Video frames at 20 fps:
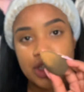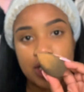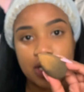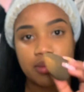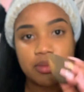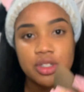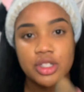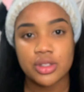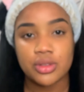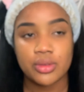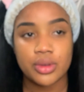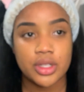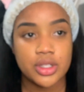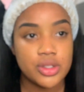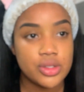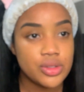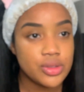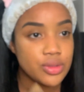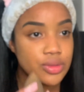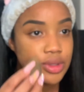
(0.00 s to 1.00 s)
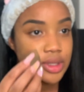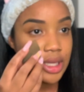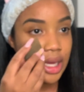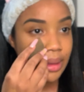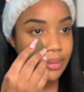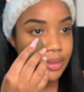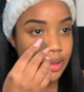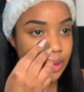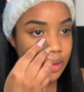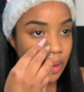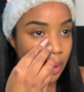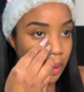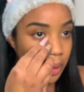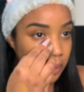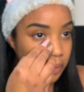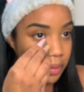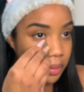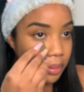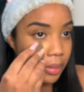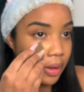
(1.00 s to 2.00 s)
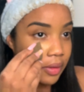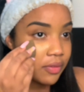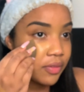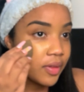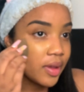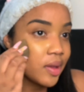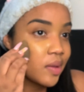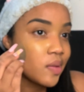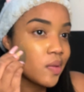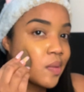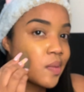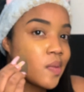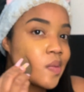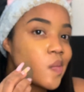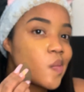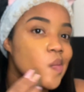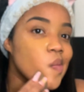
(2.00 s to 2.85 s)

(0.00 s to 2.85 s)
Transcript: and I'm just going to dab this all over my face.